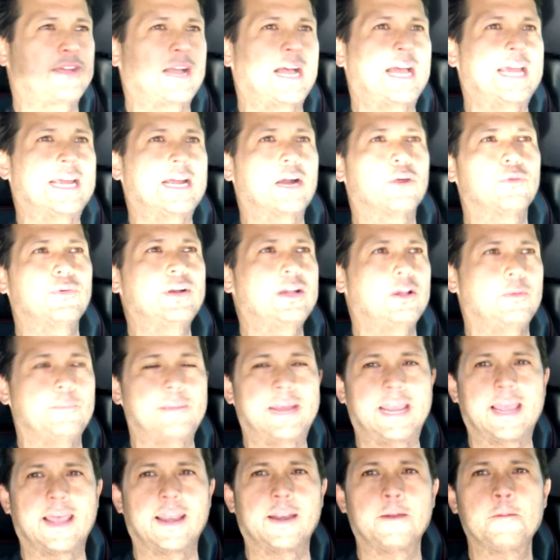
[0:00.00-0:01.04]
guy, a real
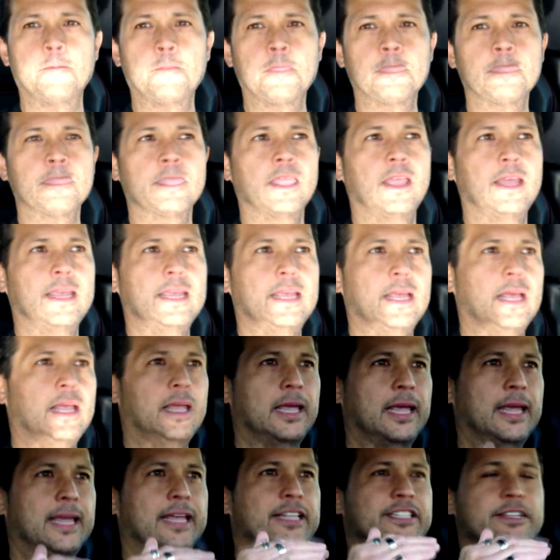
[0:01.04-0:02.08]

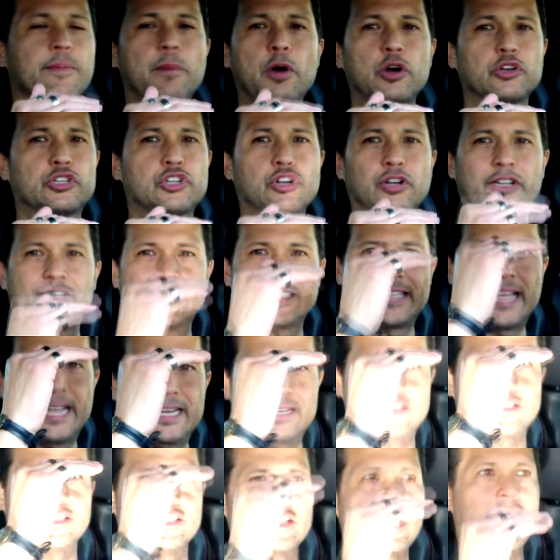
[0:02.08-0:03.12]
man, his emotional
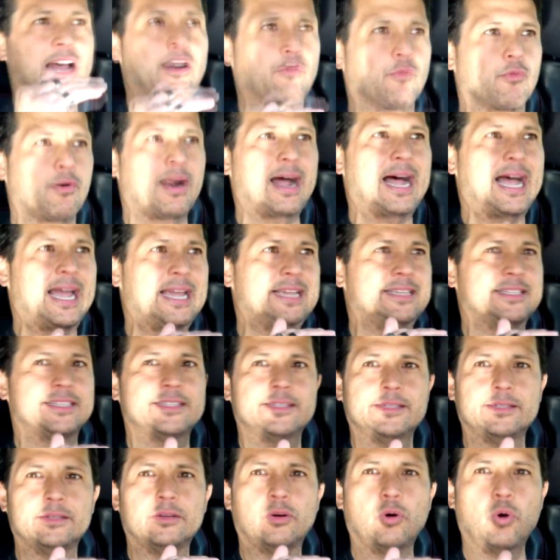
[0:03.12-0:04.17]
state does not
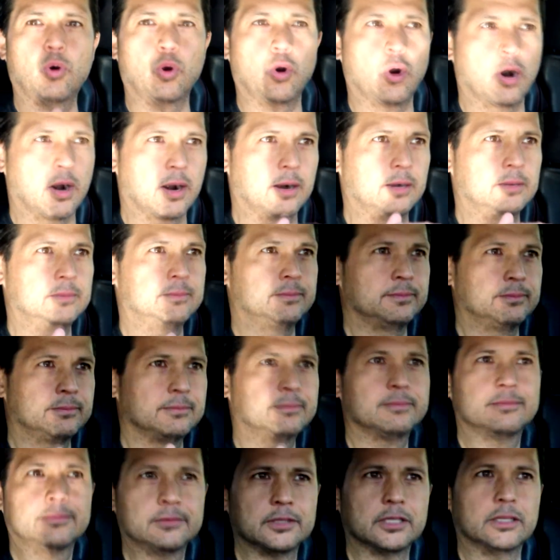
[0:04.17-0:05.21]
rise or,
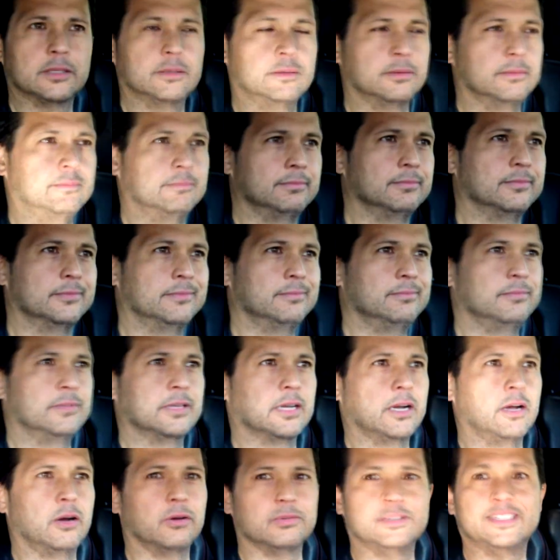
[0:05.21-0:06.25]
you
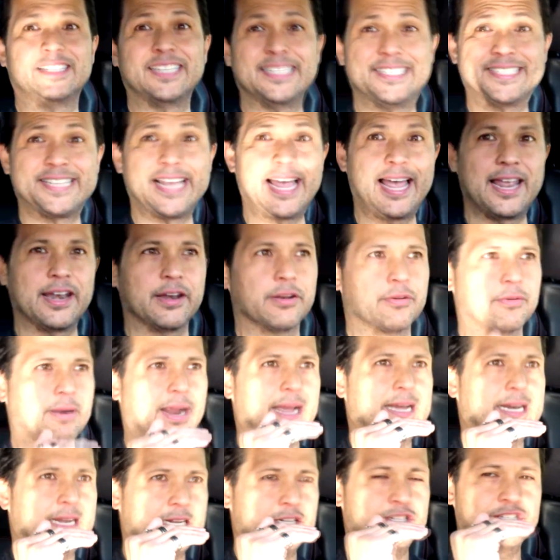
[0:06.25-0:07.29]
know, descend,
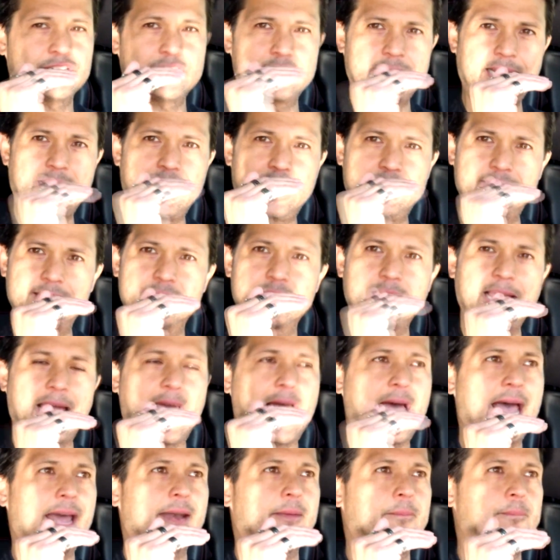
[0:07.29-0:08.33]
right? It stays
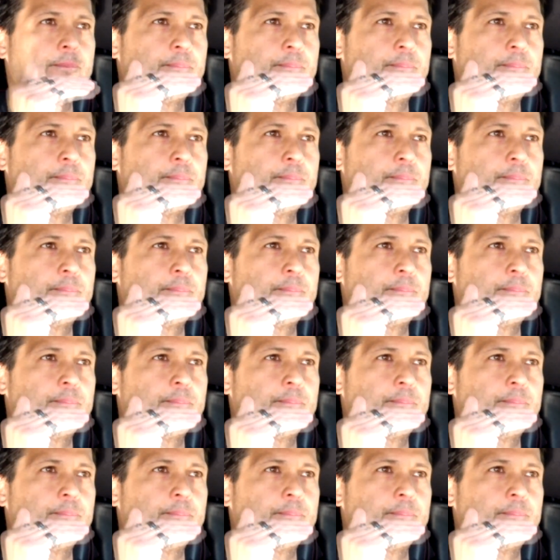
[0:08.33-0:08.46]
at